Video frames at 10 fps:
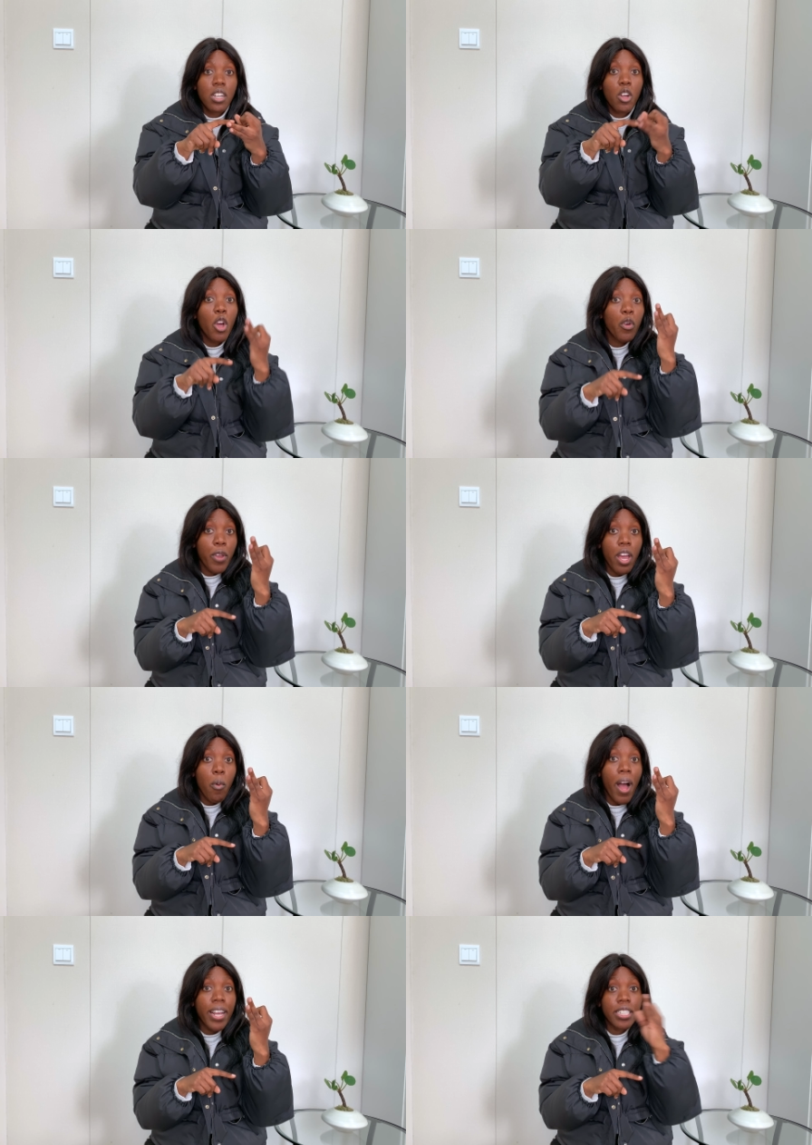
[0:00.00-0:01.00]

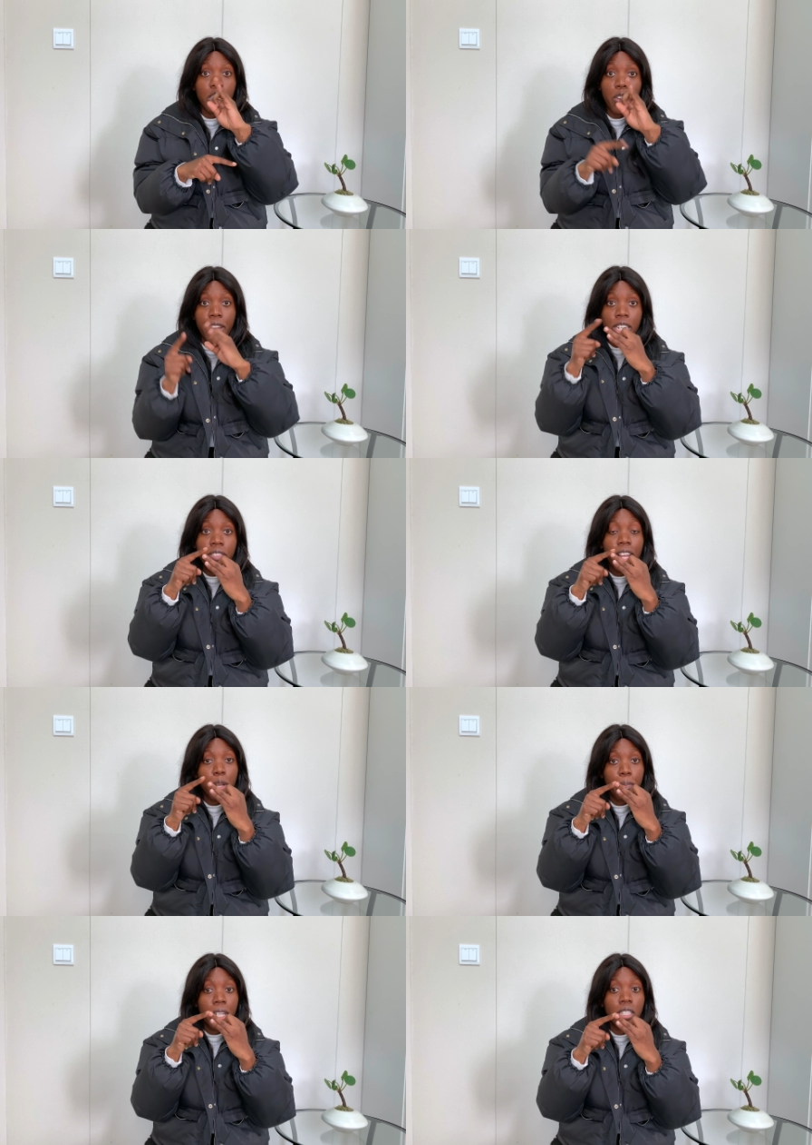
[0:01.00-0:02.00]
career-wise, career
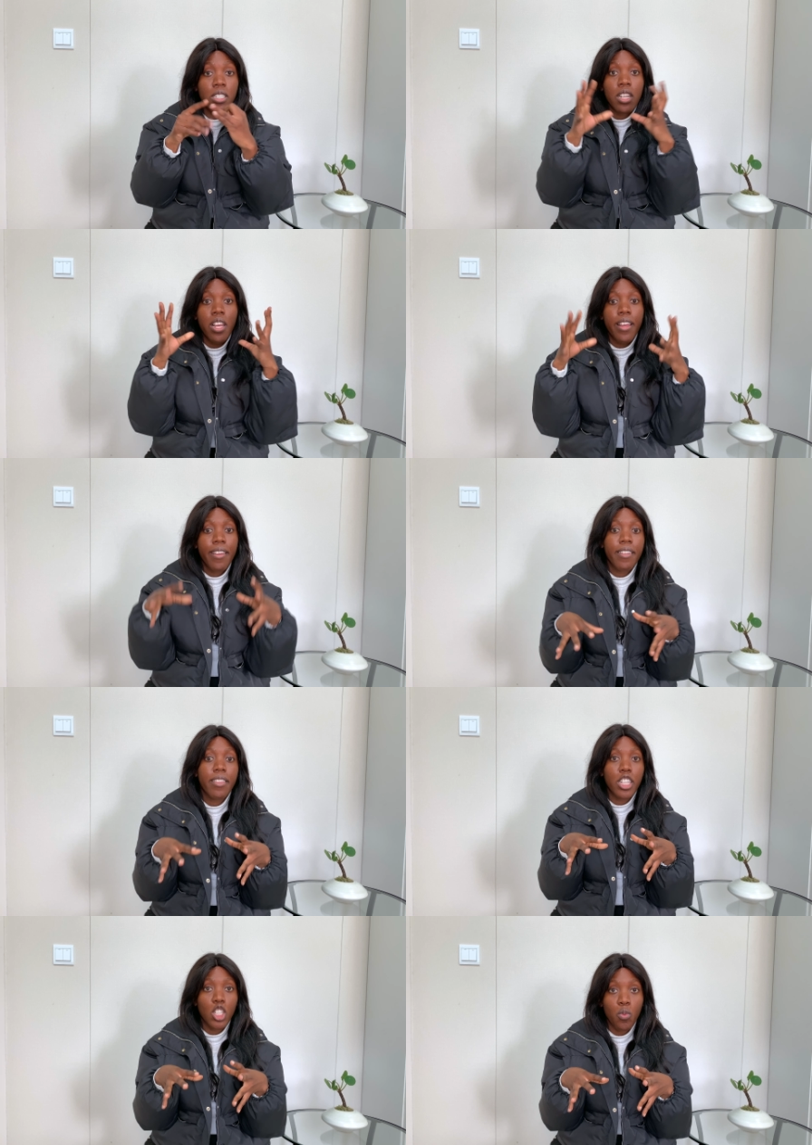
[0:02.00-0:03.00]
development,
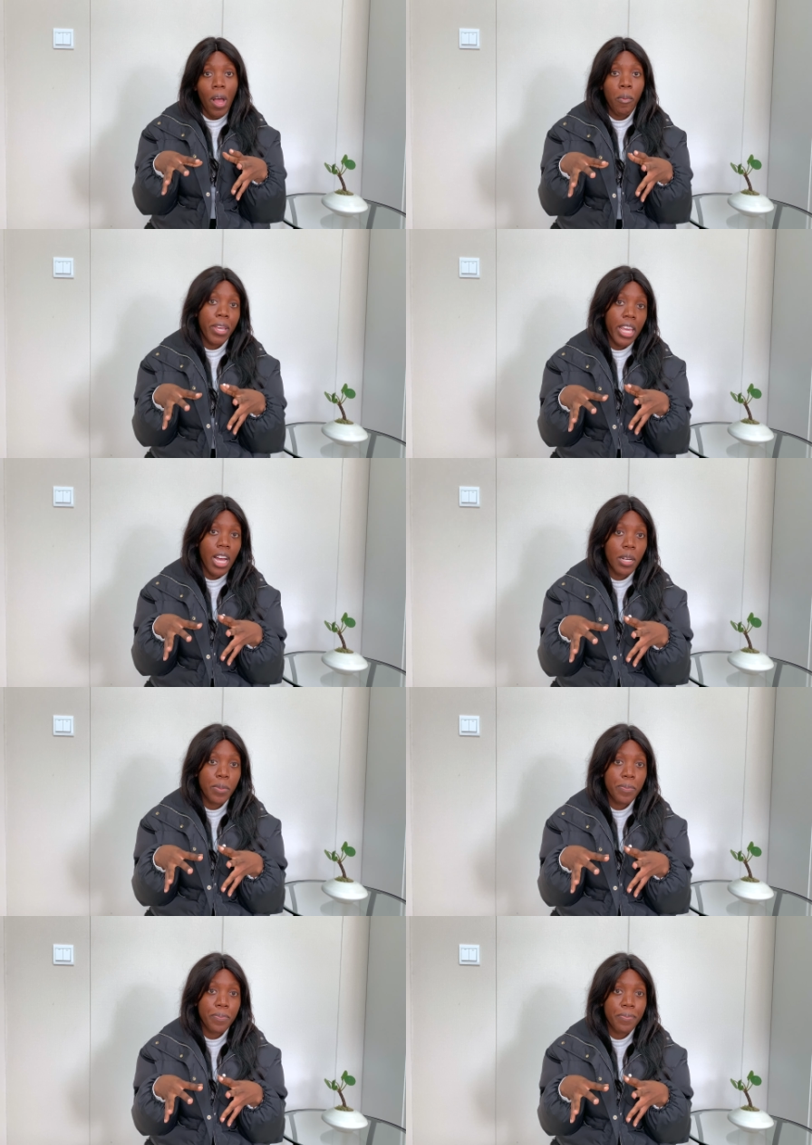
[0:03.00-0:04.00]
this is why we're here.
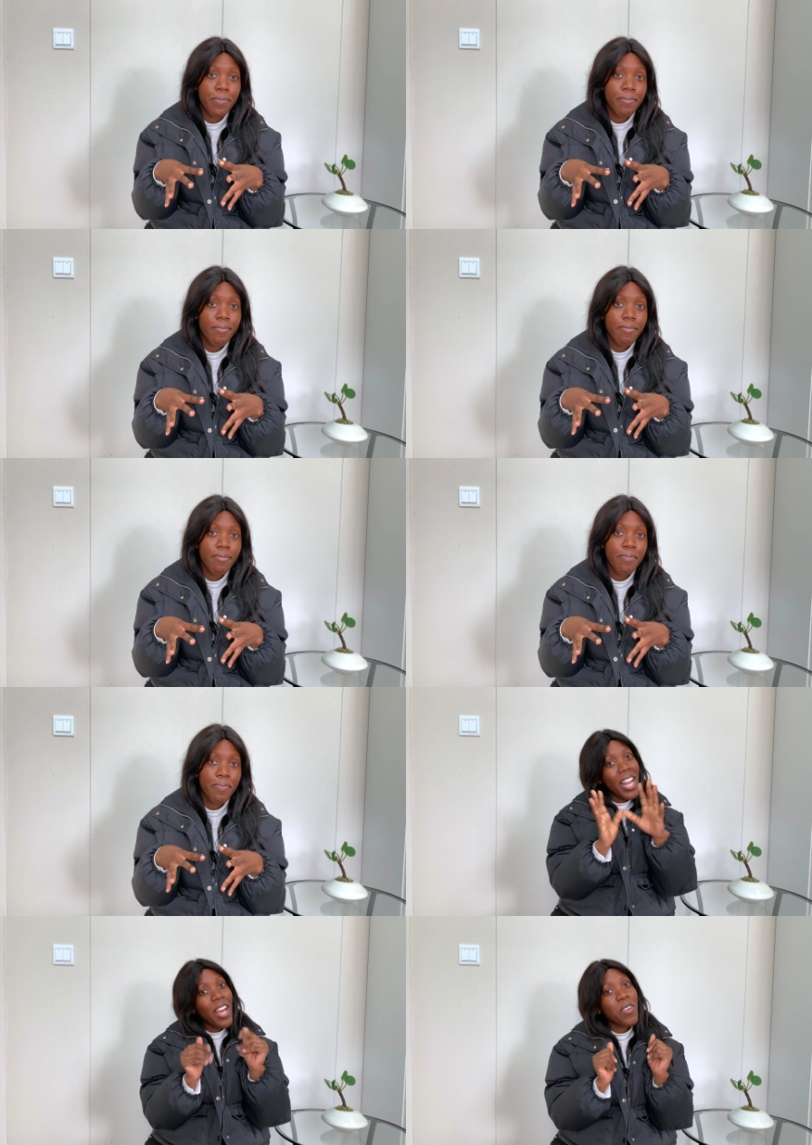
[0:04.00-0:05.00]

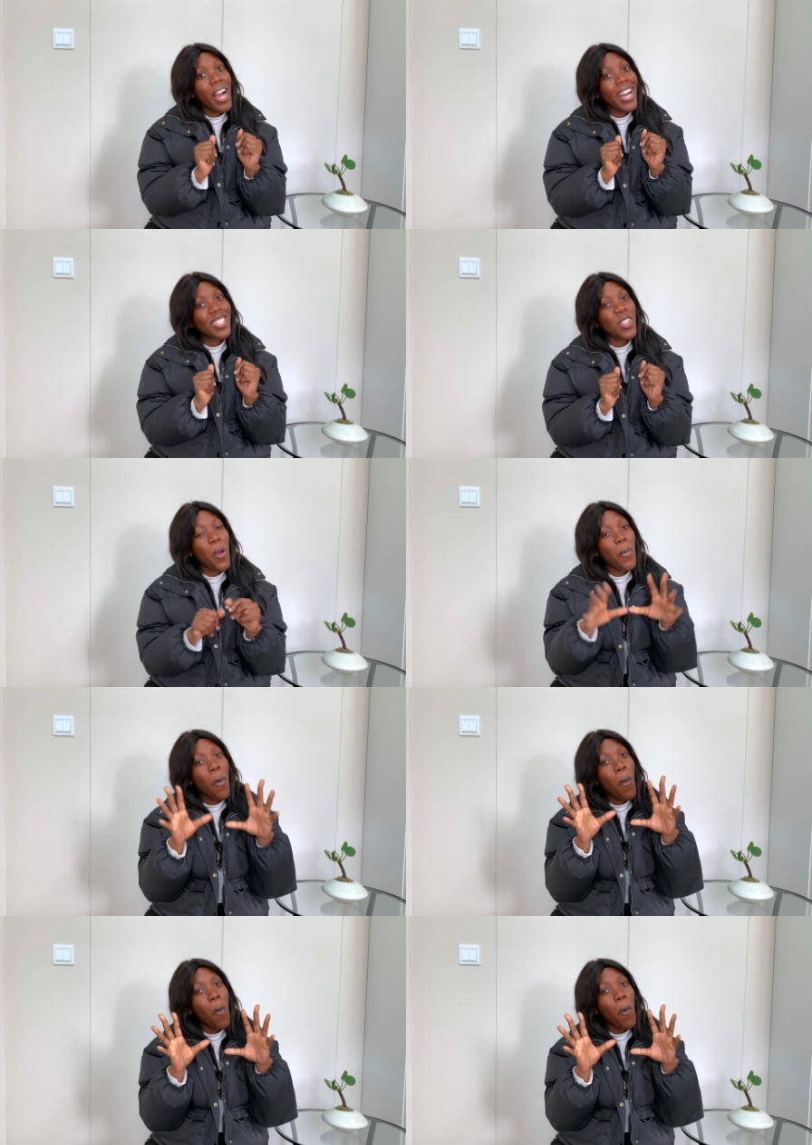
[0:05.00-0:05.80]
Now you guys know